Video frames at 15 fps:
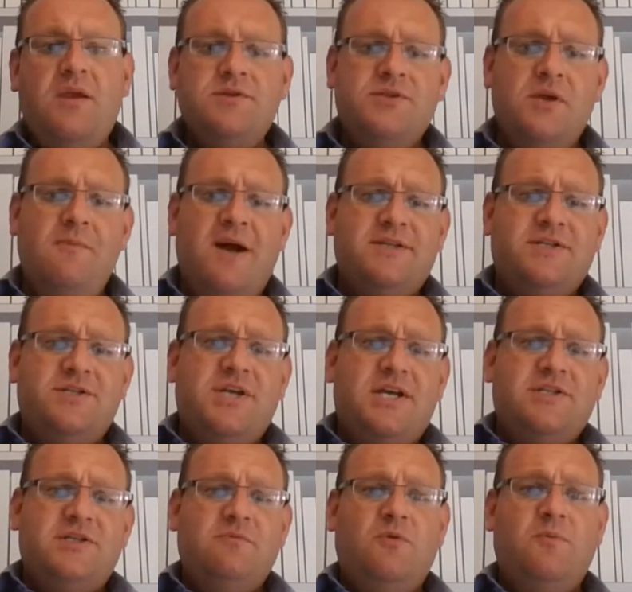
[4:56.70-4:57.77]
So my
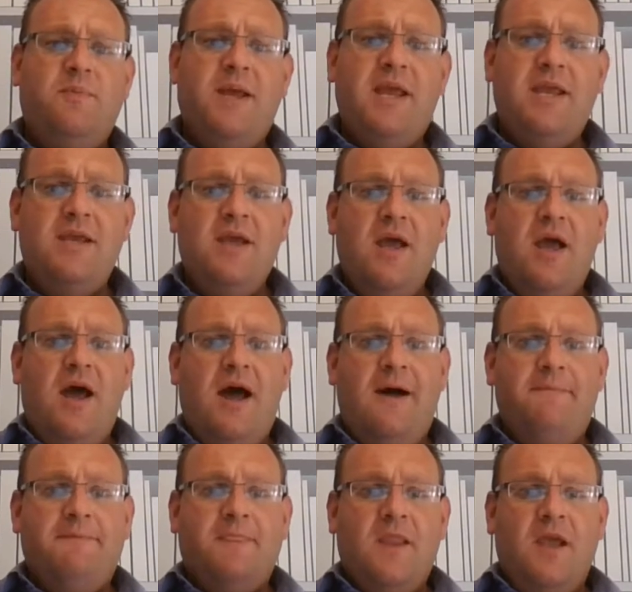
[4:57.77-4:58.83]
suggestion would be
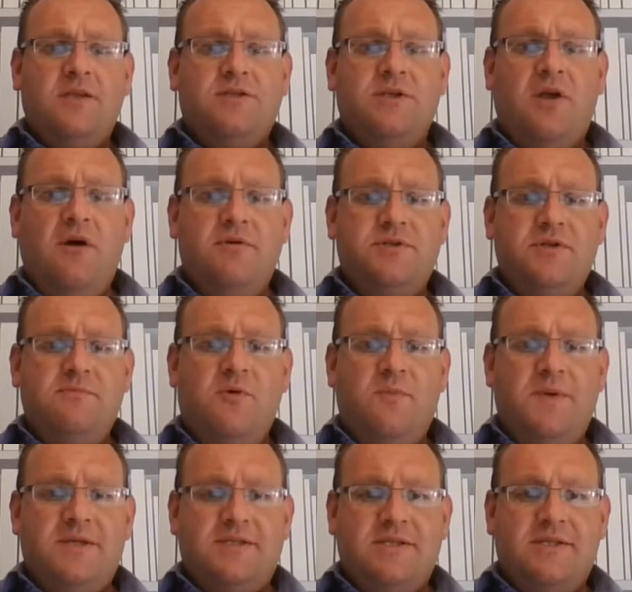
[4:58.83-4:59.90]
to go and do more
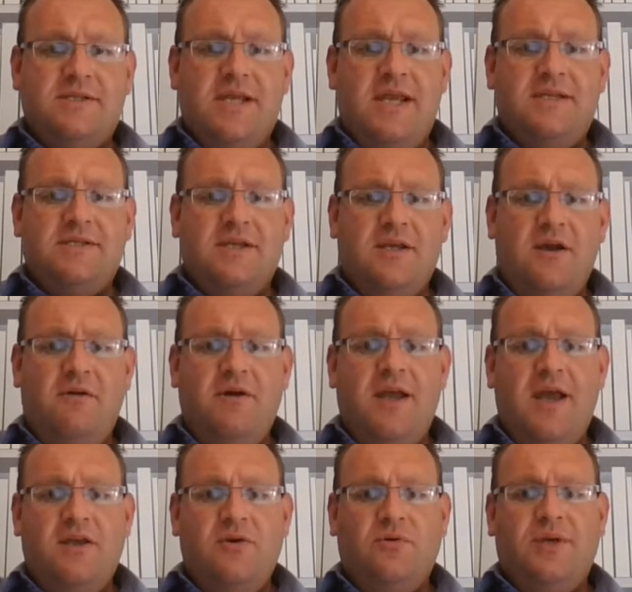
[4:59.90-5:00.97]
business is go and
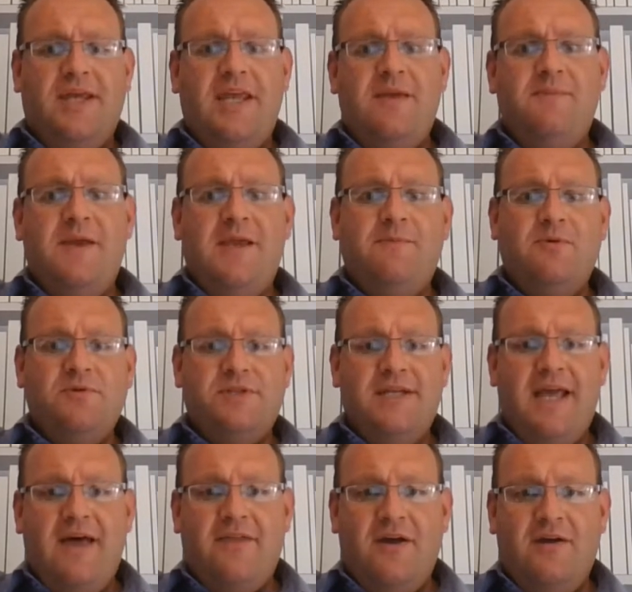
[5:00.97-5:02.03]
get your key people
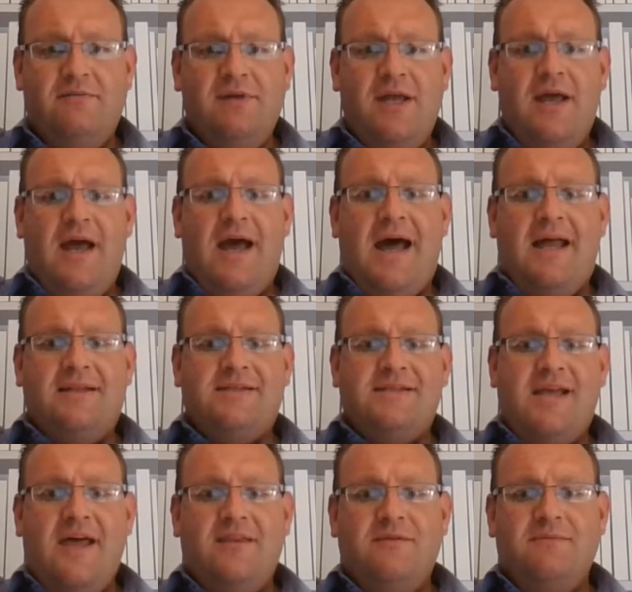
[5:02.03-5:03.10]
together and
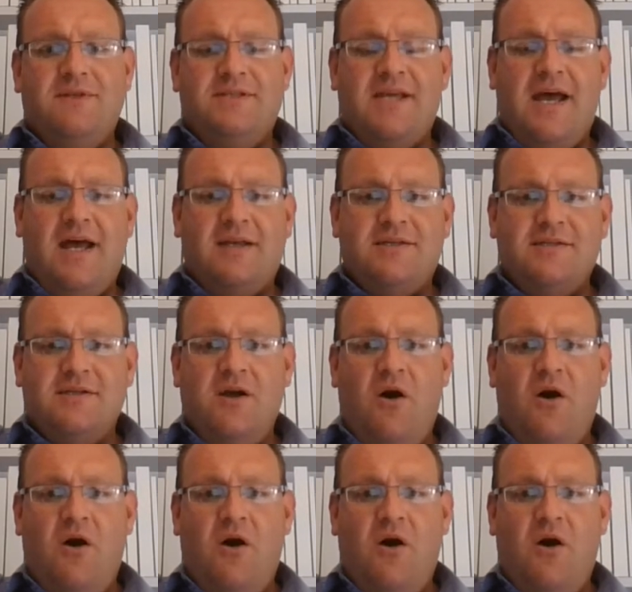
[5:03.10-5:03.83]
set them the task